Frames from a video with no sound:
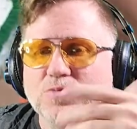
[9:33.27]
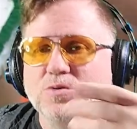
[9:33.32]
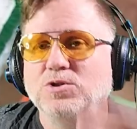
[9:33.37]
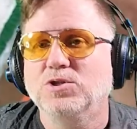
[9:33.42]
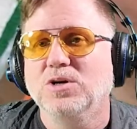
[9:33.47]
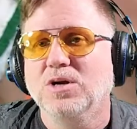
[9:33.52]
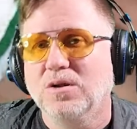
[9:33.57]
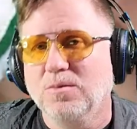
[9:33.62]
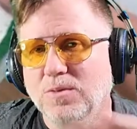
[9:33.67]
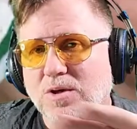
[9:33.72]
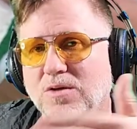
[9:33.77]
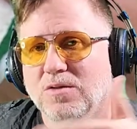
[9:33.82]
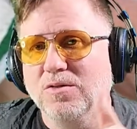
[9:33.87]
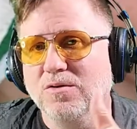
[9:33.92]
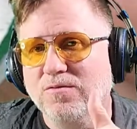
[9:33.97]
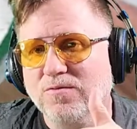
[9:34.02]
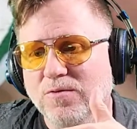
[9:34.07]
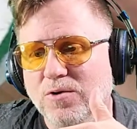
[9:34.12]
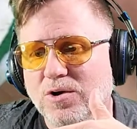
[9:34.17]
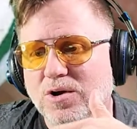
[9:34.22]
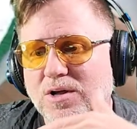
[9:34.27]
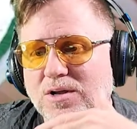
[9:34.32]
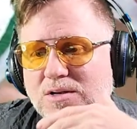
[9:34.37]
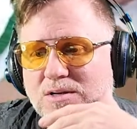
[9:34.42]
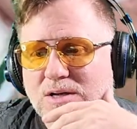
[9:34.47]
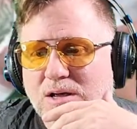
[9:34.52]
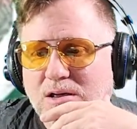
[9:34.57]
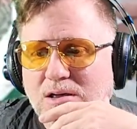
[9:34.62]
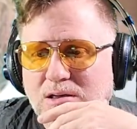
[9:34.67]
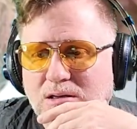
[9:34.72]
which are going to be on the
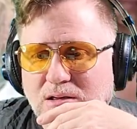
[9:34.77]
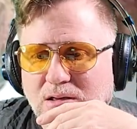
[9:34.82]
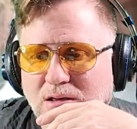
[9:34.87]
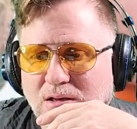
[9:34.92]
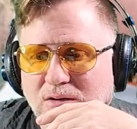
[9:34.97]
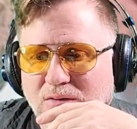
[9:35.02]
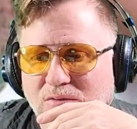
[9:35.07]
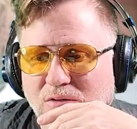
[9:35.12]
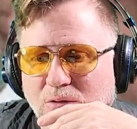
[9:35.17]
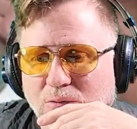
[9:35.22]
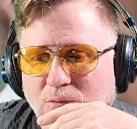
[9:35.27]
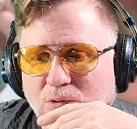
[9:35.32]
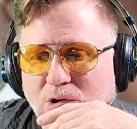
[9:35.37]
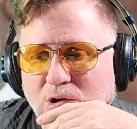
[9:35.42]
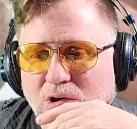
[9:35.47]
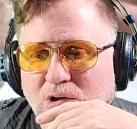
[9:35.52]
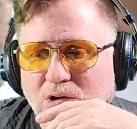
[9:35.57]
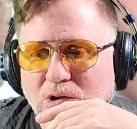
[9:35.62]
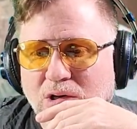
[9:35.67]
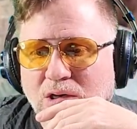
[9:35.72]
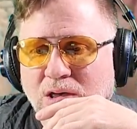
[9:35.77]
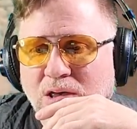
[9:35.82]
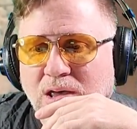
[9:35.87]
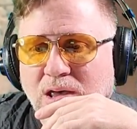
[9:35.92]
front of the rug.